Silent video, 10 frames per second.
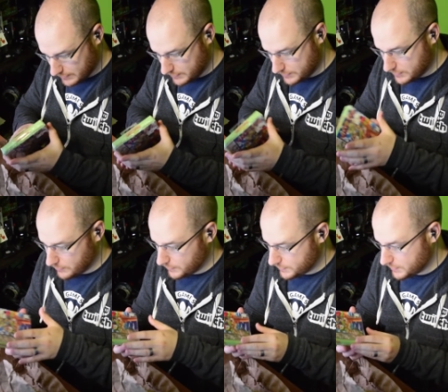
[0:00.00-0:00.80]
So
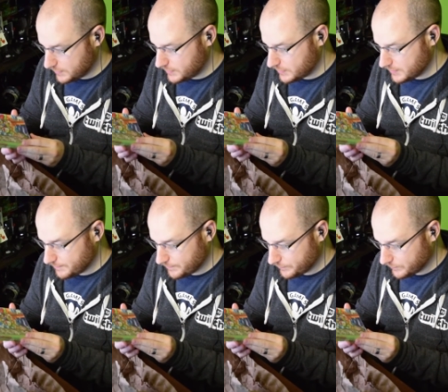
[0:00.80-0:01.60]
this is
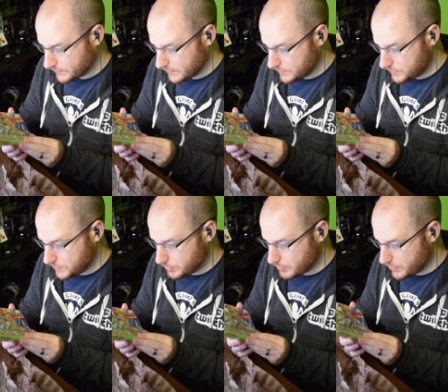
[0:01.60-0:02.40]

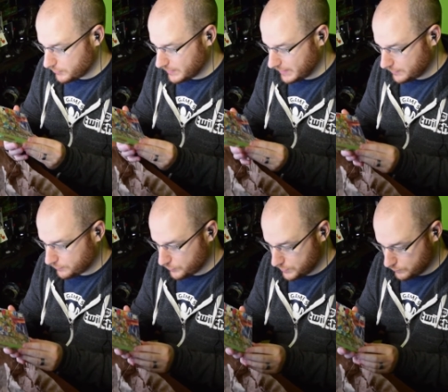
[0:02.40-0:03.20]
Super Mario Land
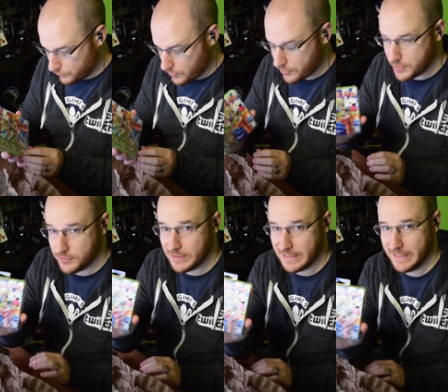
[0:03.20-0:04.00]
3
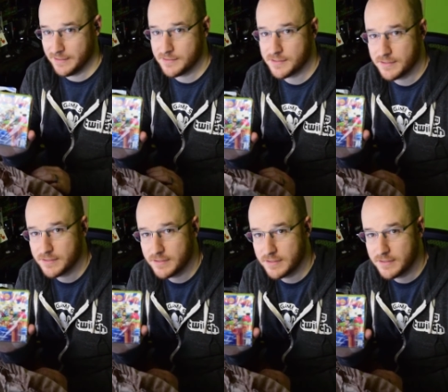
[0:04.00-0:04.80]
Wario Land.
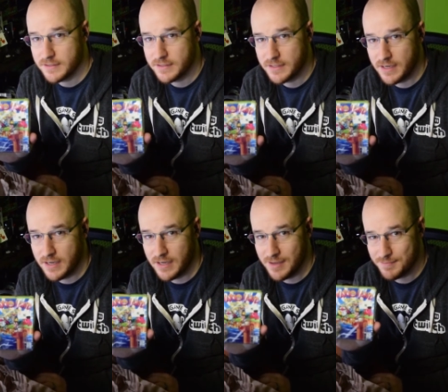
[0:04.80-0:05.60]

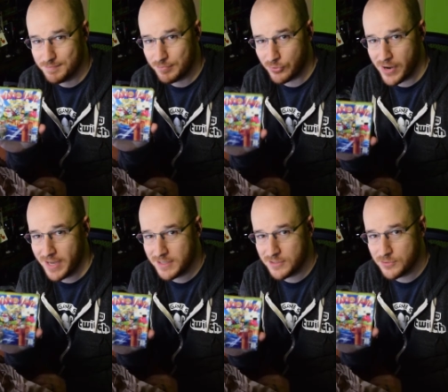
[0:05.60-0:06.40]

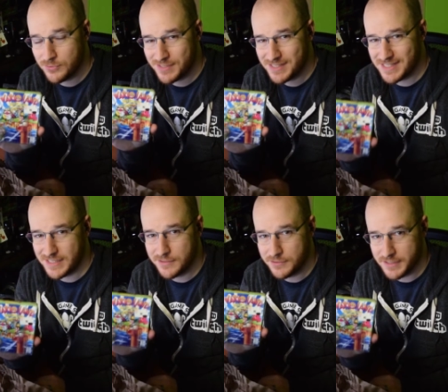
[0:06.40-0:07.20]
Brand new
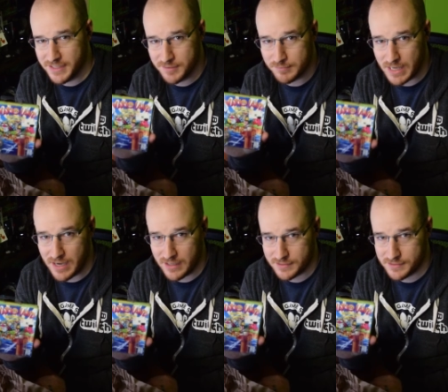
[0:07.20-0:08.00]
sealed in
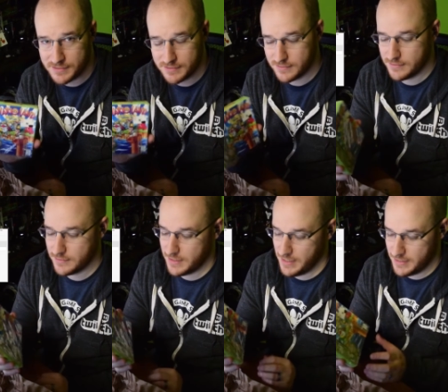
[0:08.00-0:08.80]
box.
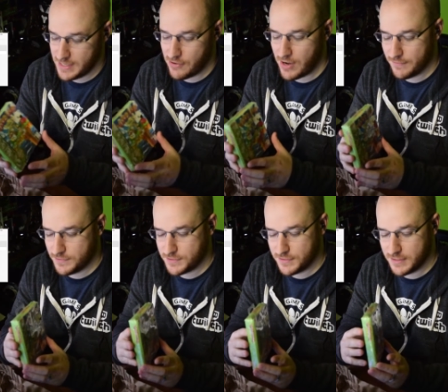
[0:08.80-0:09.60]
Okay, now
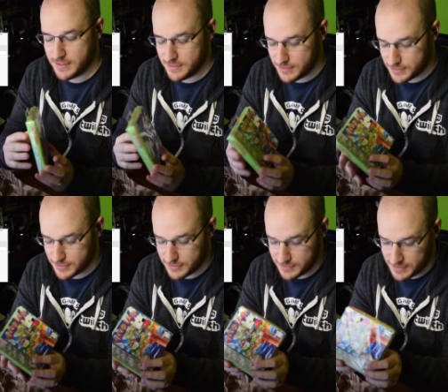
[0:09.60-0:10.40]
obviously the
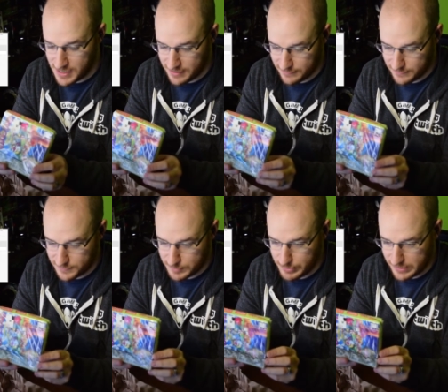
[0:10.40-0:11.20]
condition is not
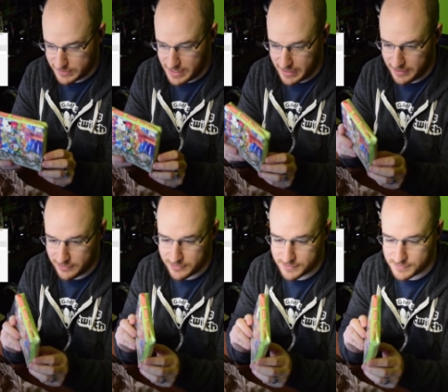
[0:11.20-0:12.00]

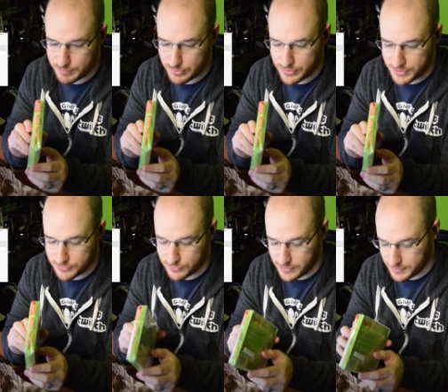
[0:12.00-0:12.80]
spectacular. It's pretty
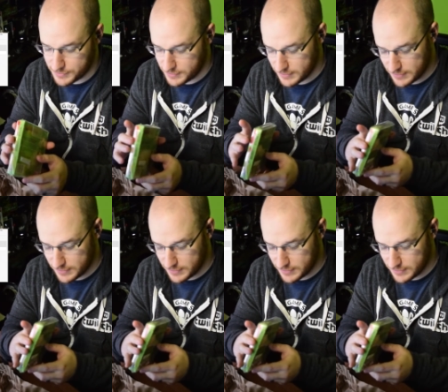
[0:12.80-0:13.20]
crushed.